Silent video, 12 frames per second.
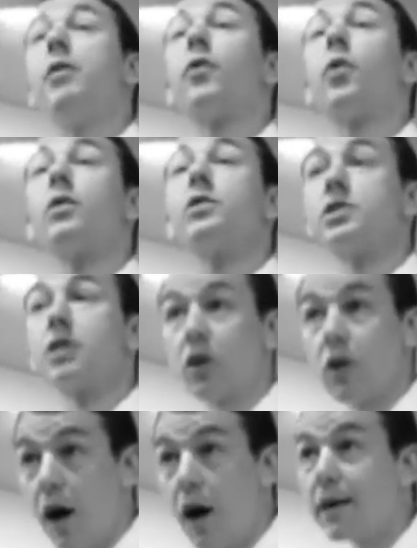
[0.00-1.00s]
Of course, the
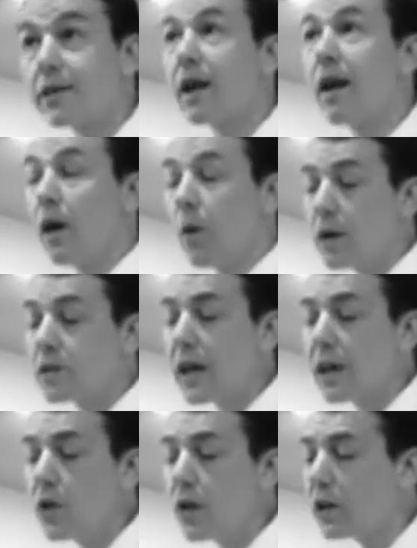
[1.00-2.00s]
cost was
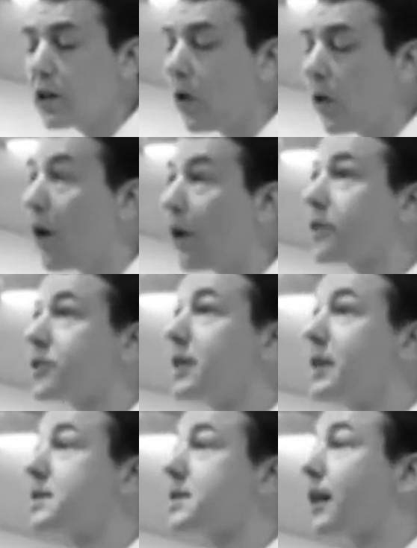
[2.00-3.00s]
that you could no longer
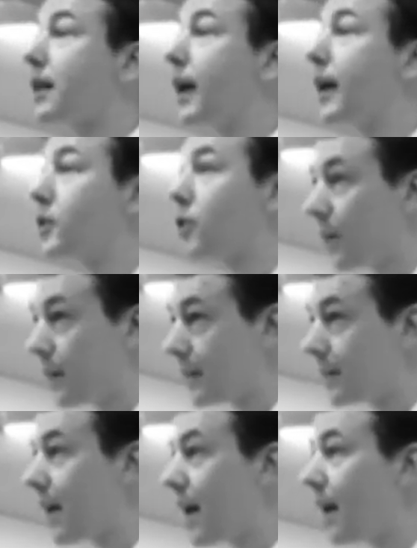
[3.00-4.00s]
see sunlight during the
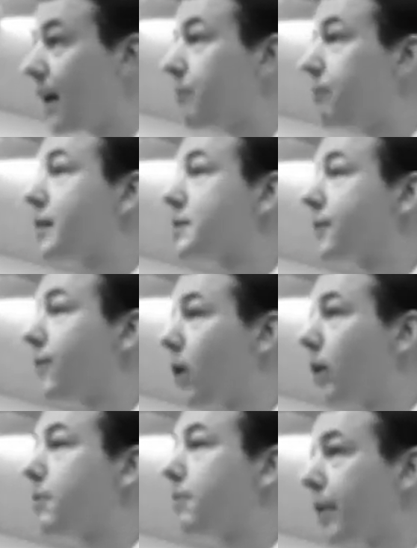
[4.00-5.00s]
day because of
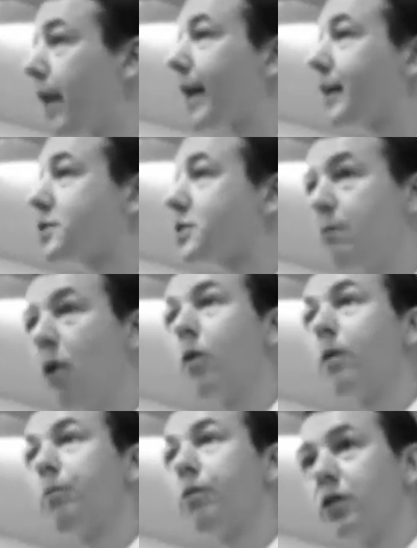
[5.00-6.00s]
all of the black
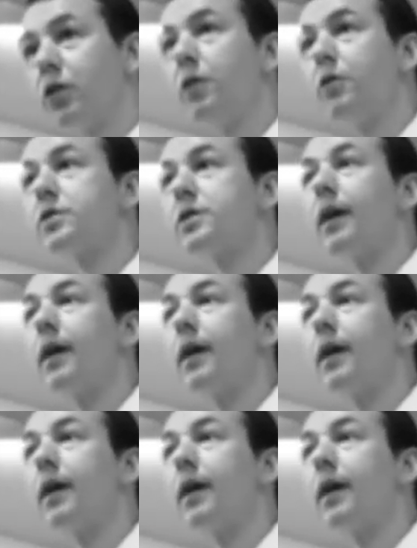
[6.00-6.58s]
smoke produced